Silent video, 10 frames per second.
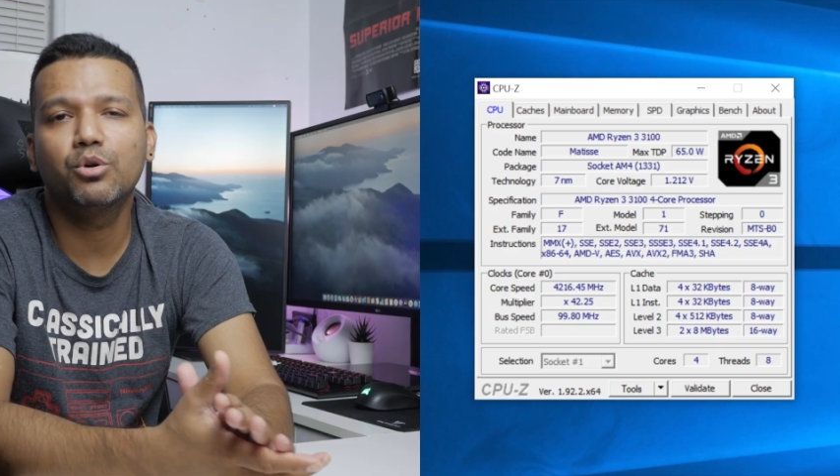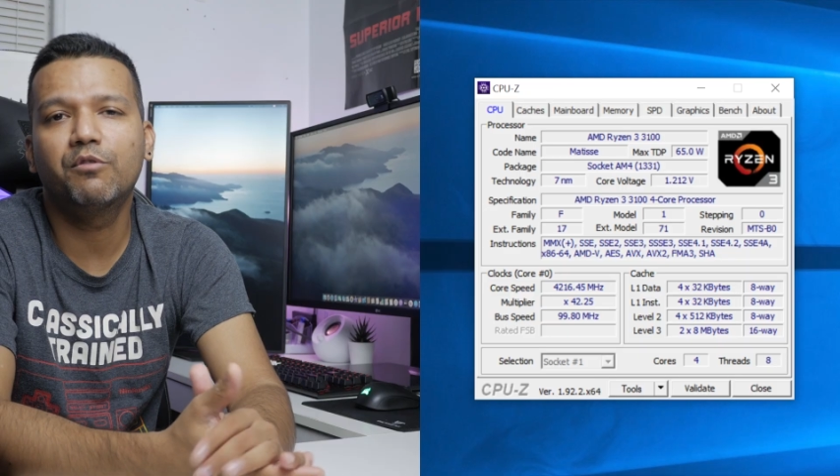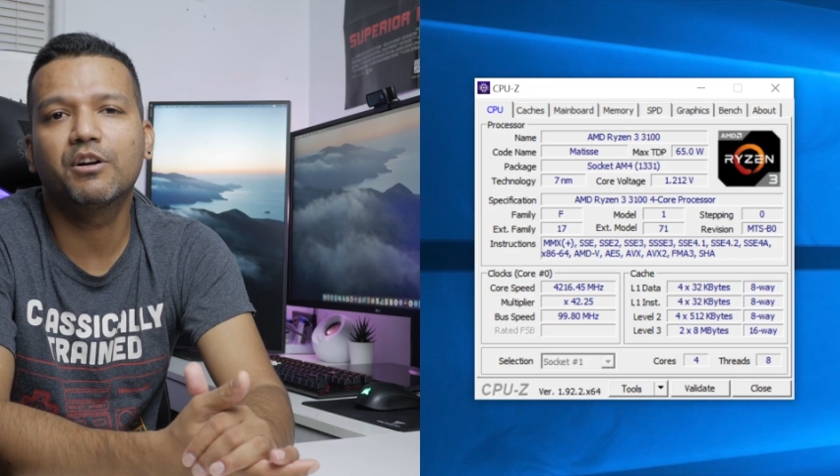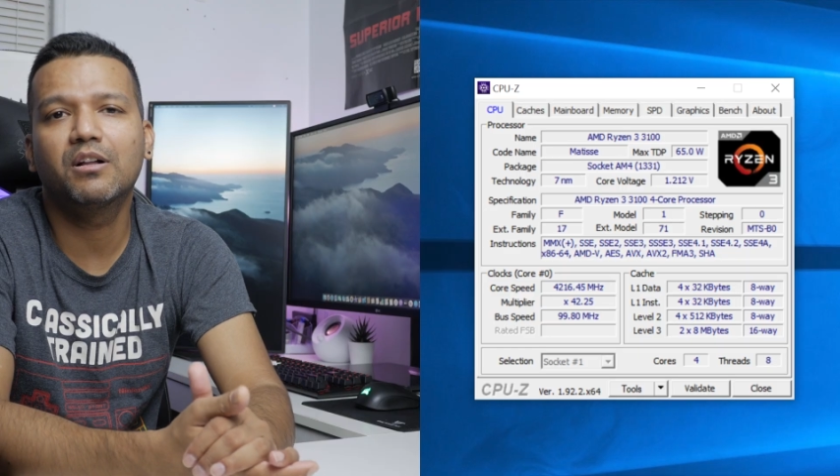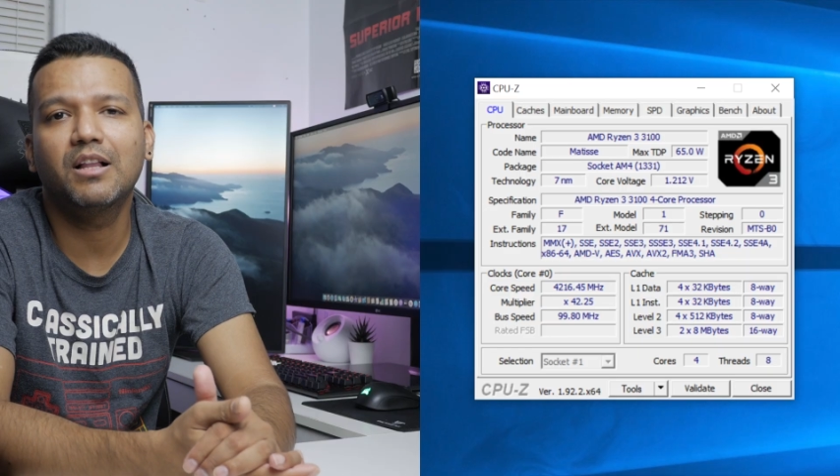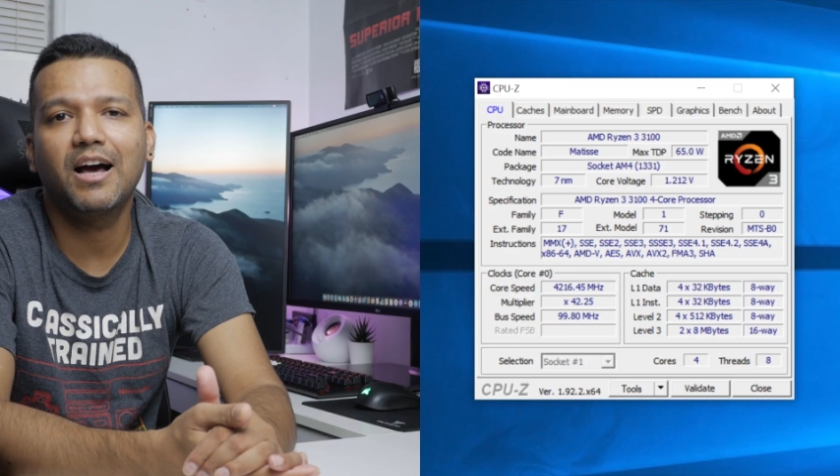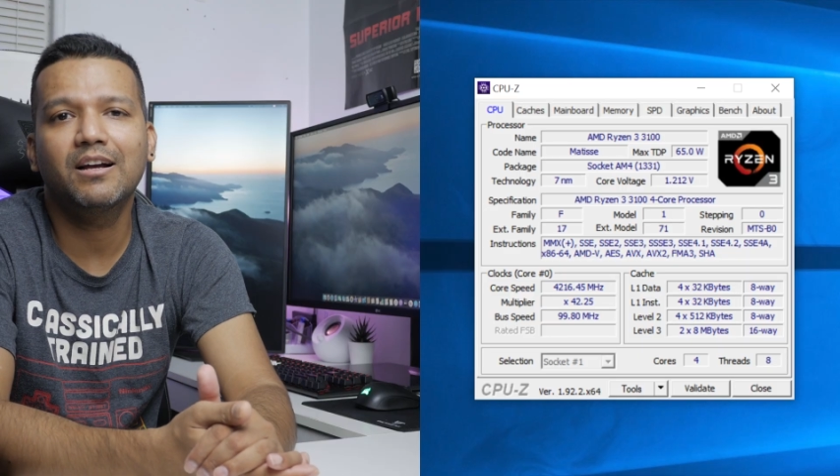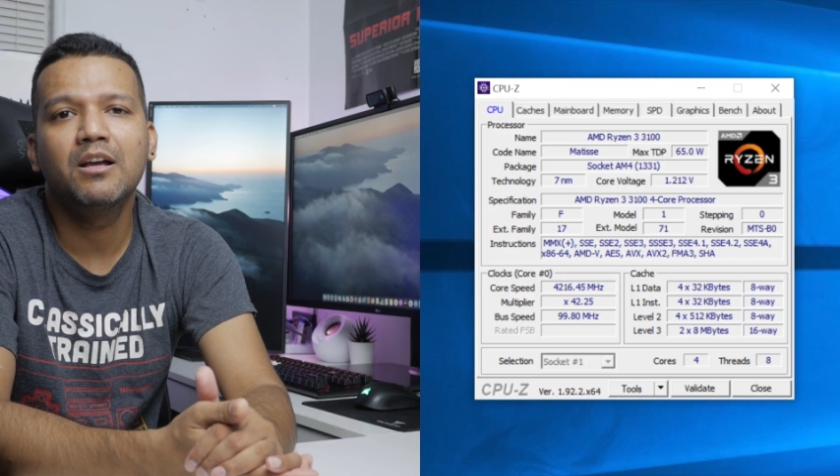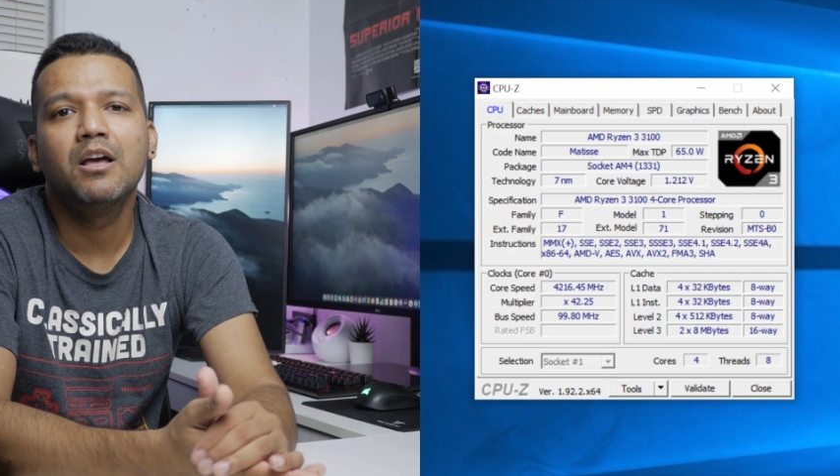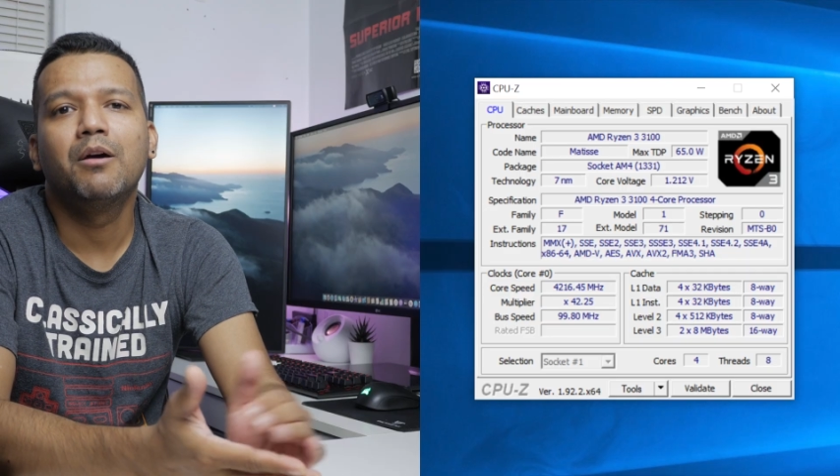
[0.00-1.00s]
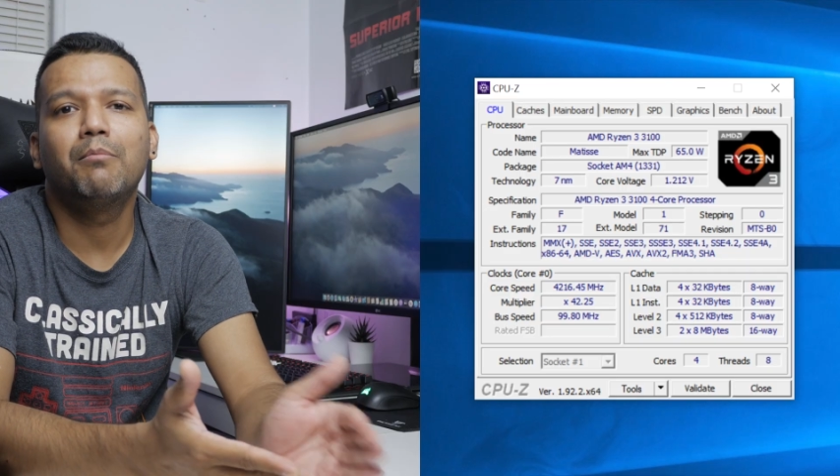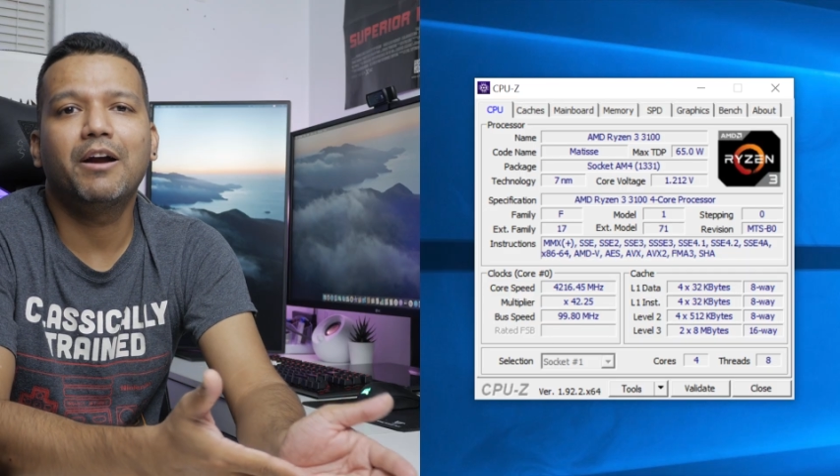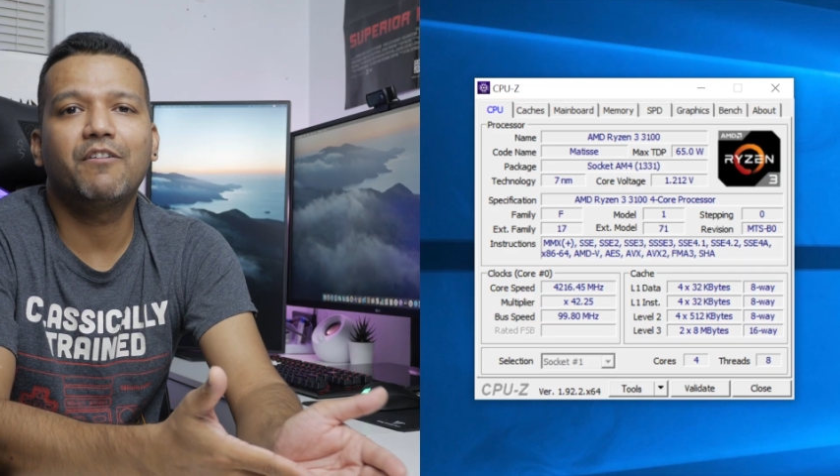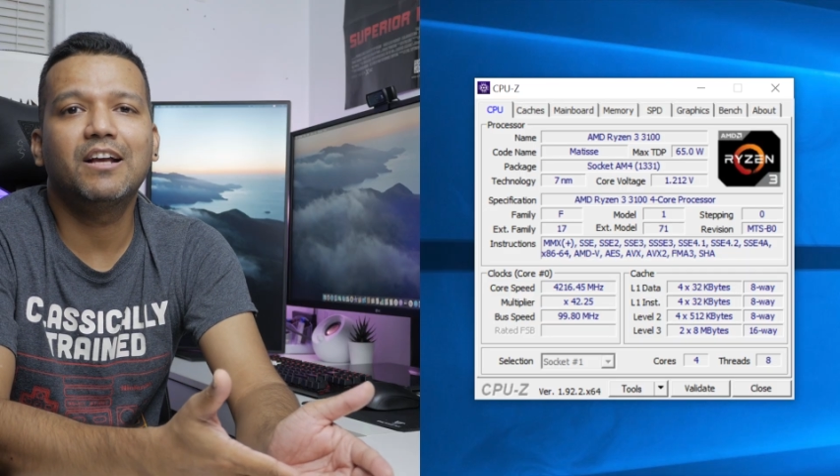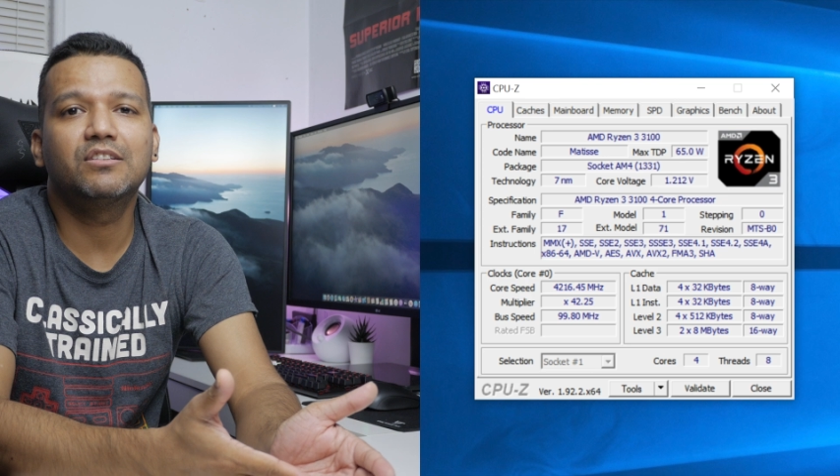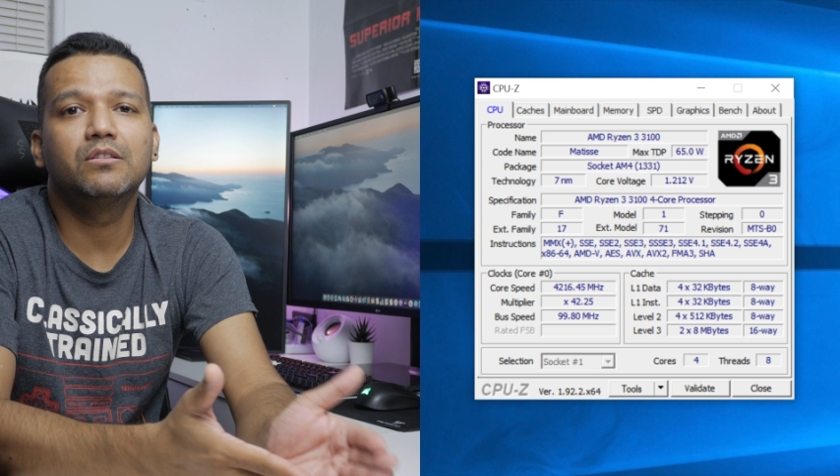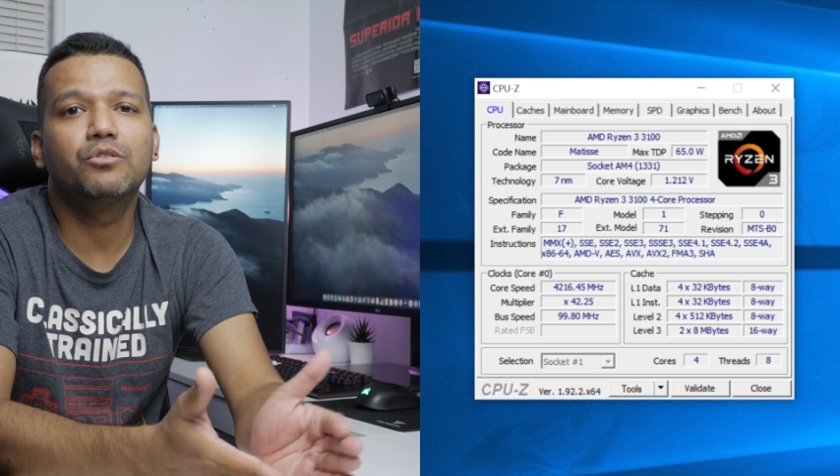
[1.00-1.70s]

to overclock my Ryzen